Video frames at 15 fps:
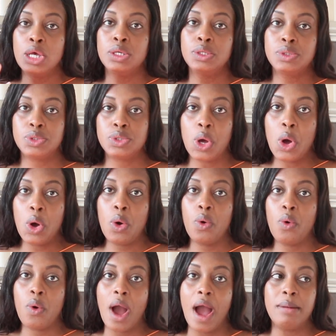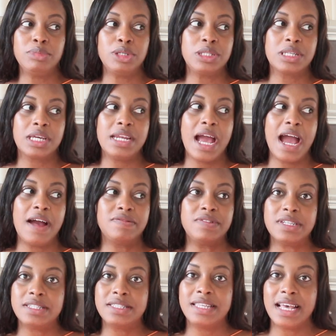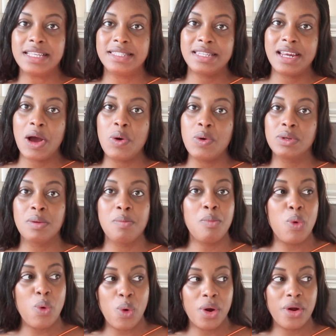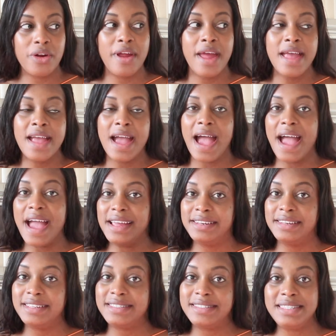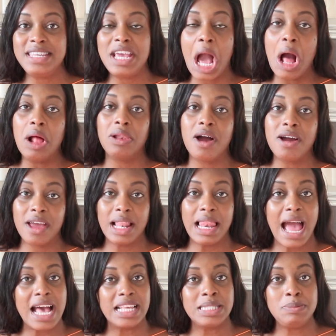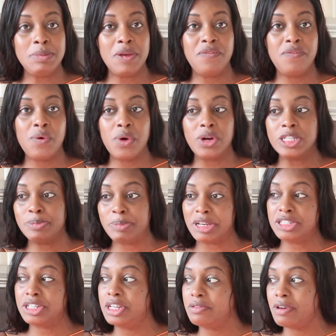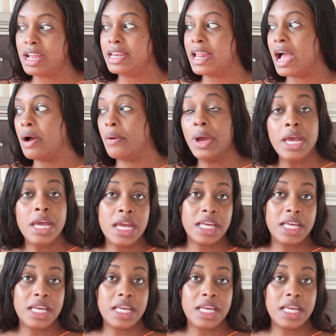so I'm just gonna have to test it out more and see how long it lasts me for, especially right now.